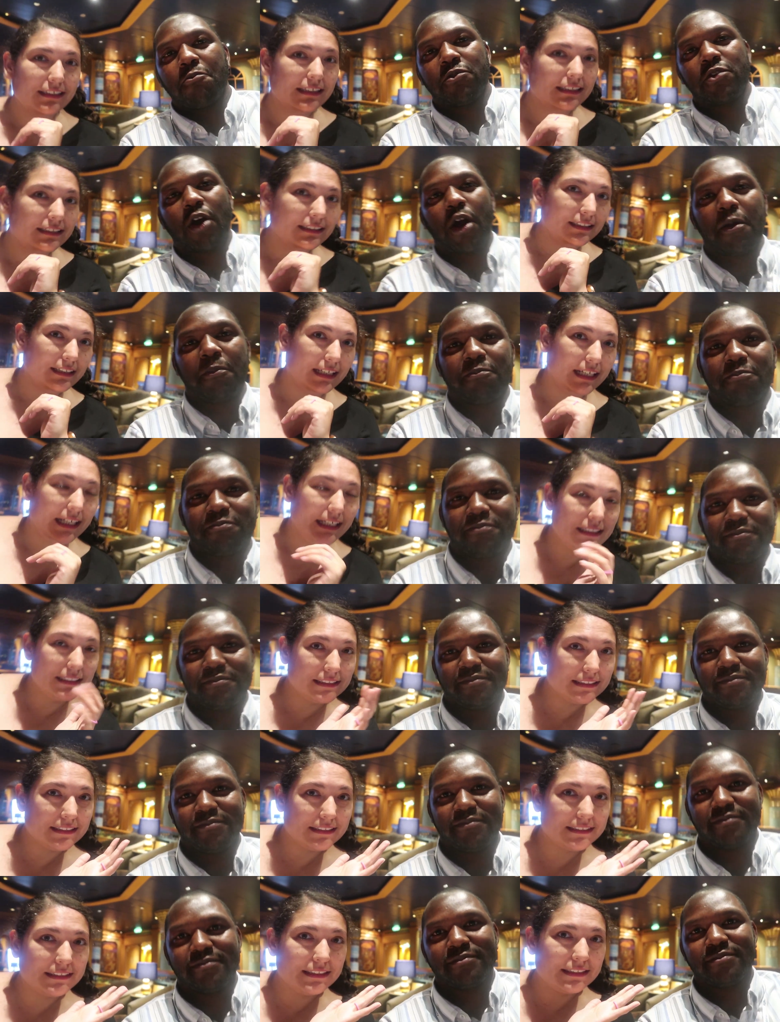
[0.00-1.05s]
Speaker 1: Sorry.
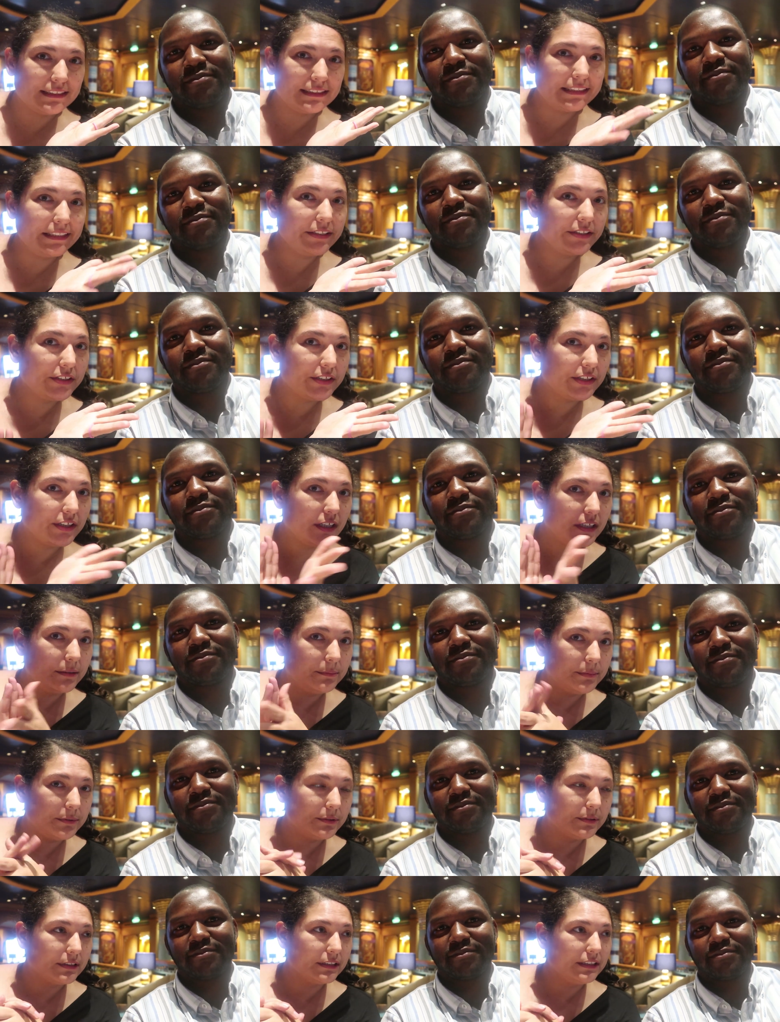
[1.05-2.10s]
last dinner on
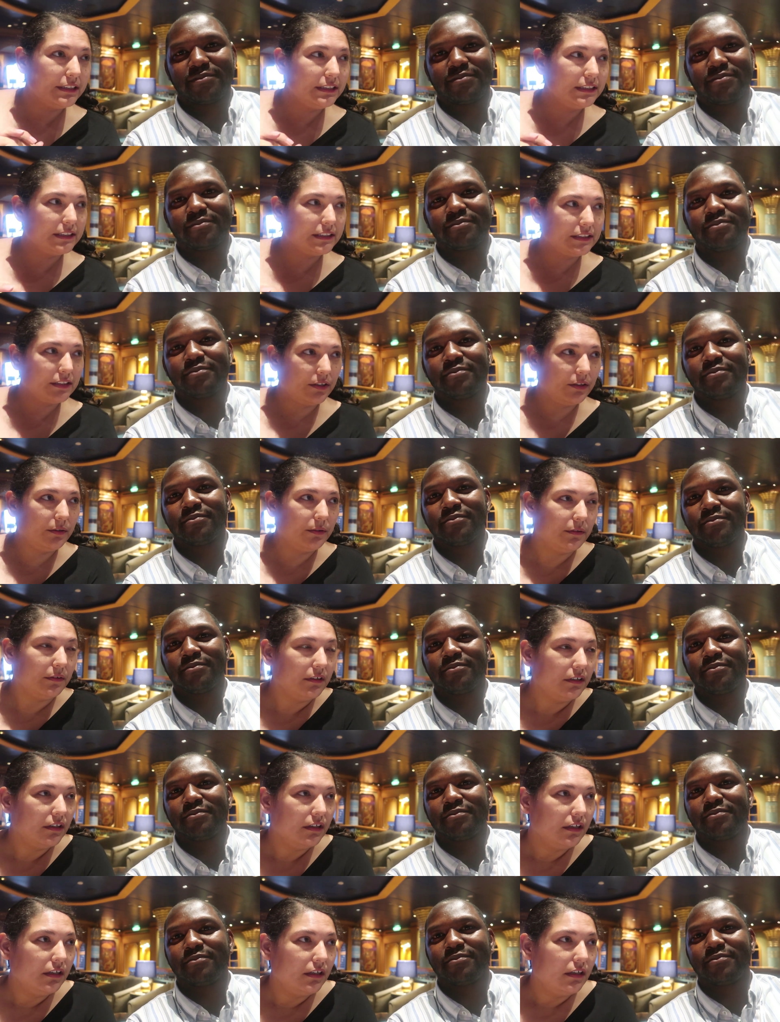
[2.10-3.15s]
board. So
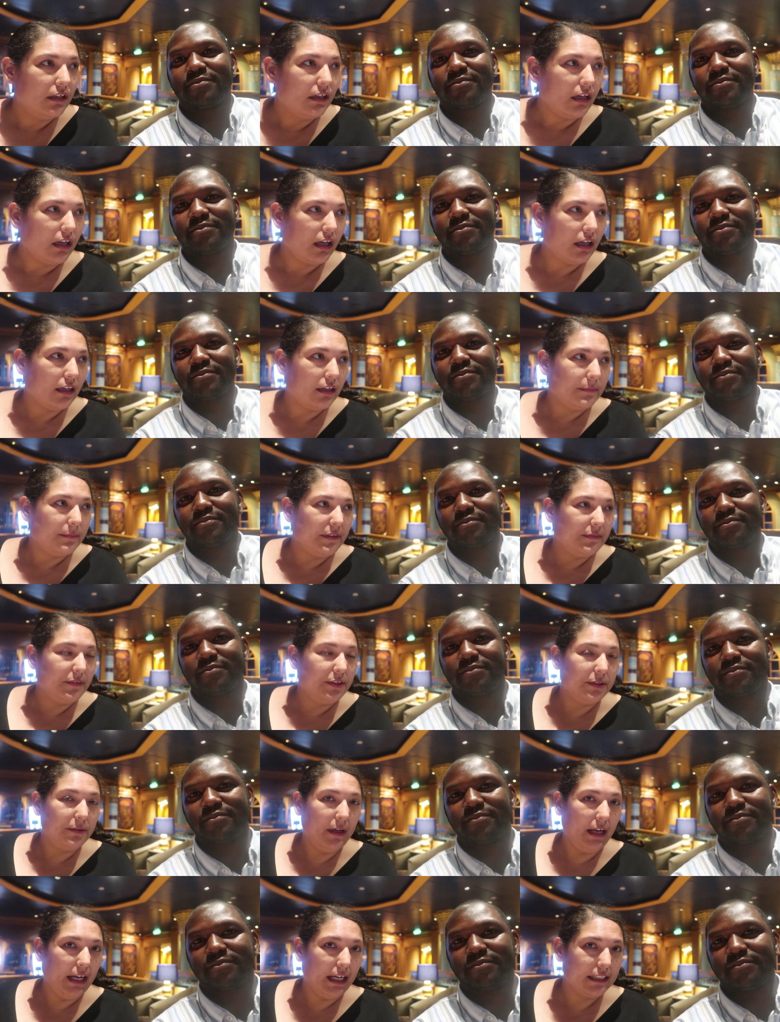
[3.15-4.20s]
um, if
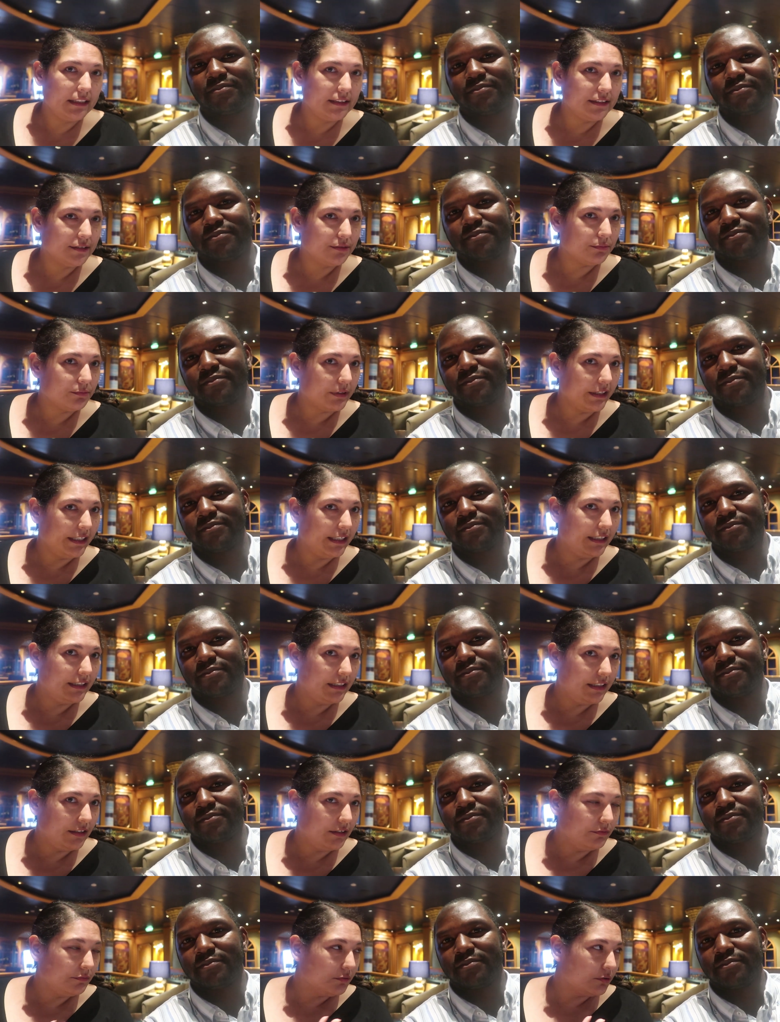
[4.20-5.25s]
you had to rank
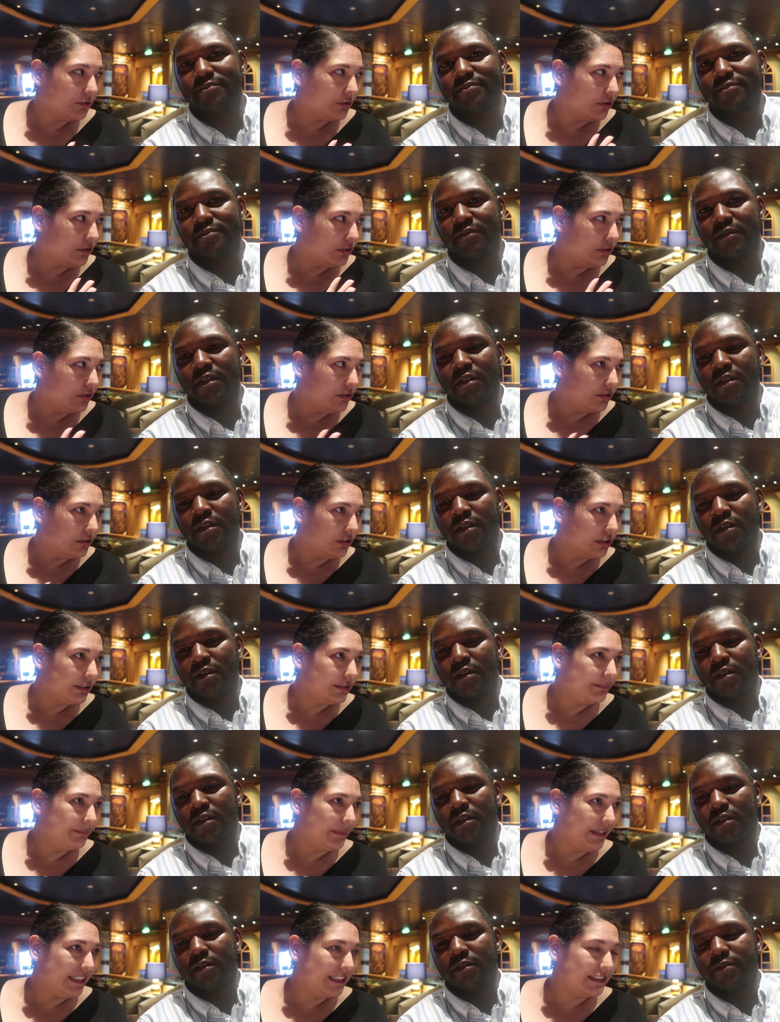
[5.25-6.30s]
the overall
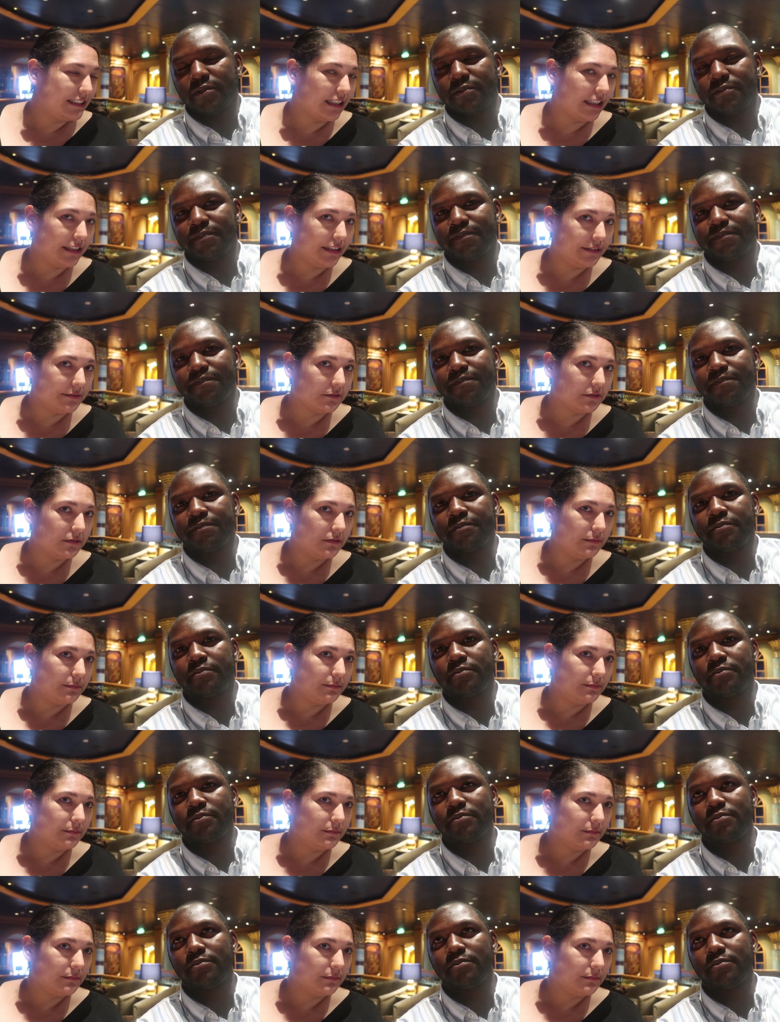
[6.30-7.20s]
main dining room